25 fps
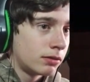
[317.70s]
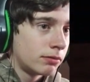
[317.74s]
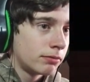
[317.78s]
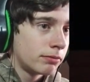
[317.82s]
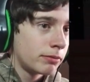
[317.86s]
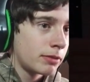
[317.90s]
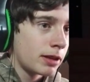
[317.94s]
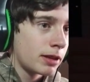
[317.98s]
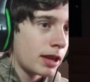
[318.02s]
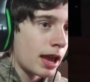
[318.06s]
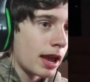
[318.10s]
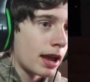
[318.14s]

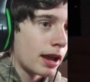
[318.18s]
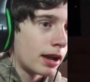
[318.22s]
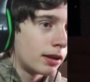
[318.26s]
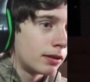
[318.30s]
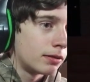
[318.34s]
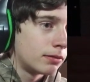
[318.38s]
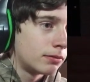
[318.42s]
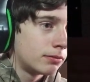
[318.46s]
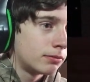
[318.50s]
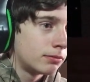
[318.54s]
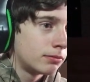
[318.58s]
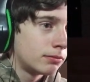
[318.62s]
Yeah.
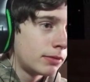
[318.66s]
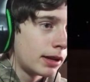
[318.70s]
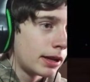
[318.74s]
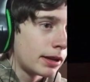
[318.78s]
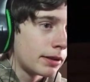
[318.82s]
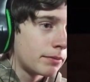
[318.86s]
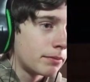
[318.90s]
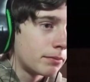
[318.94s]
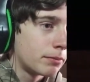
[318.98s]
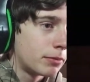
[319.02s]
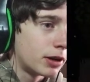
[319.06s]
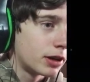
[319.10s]
Hey,
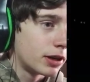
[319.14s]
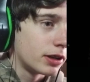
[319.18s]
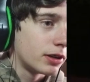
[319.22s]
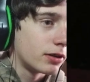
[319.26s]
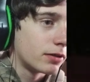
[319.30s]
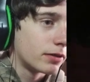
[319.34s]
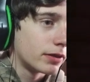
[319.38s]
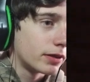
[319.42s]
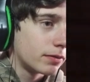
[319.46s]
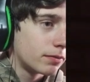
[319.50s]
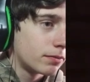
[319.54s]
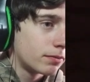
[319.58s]
buddy,
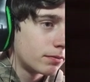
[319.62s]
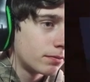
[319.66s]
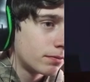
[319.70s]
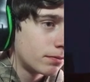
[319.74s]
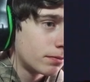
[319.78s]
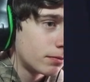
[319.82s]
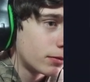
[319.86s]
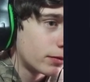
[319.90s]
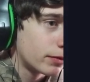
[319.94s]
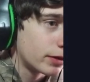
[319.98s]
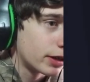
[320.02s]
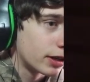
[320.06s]
over
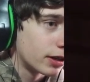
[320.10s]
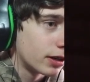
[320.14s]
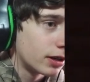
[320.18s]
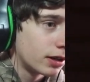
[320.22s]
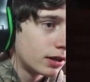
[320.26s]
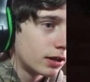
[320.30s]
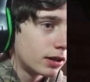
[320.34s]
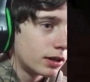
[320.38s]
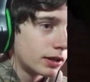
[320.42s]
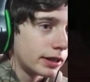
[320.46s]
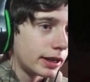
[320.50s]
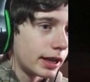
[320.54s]
here.
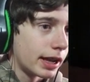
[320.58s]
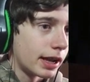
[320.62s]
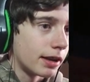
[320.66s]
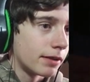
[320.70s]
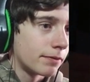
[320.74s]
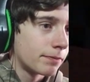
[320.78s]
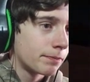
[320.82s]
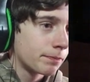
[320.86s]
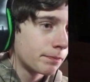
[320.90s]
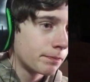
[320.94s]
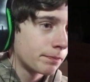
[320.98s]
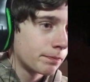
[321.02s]
Yeah.
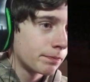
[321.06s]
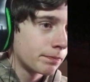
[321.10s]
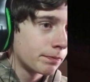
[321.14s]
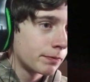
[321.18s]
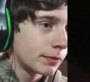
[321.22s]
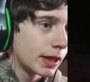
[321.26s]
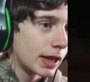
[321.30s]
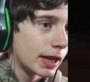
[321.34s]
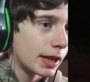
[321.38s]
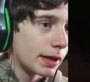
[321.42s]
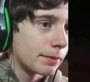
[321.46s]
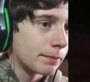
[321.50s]

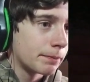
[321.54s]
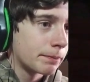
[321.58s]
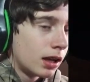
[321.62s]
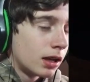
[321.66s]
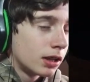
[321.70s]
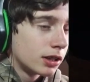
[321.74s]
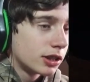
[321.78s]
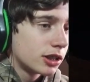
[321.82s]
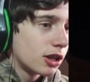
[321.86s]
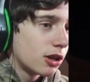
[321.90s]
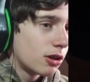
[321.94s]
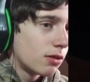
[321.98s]
Hey.
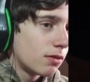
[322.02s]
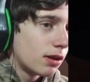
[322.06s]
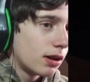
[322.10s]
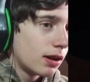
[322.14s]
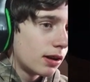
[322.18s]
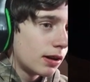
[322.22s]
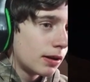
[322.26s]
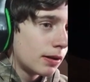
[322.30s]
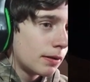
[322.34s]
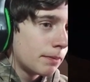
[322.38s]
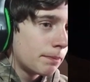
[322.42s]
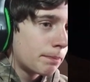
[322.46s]

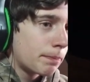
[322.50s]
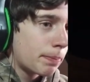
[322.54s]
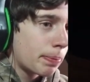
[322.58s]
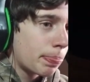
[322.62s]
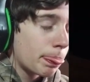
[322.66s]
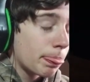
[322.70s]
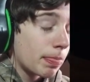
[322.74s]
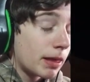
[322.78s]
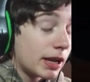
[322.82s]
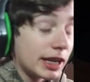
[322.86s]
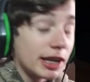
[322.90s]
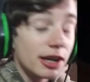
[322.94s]
So,
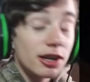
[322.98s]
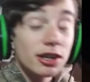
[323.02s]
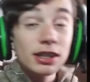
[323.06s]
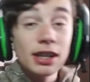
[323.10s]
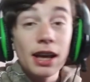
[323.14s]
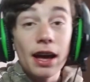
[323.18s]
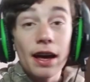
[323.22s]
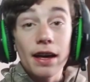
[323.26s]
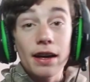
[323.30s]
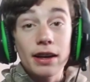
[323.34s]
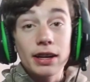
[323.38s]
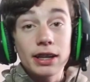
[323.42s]
here's
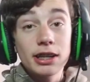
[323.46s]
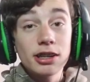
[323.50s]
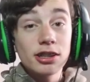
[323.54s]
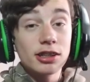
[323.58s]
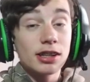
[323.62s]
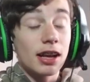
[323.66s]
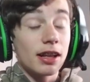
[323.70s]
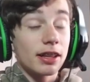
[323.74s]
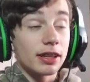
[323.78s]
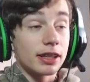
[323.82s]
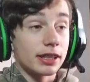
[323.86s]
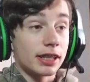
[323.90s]
how this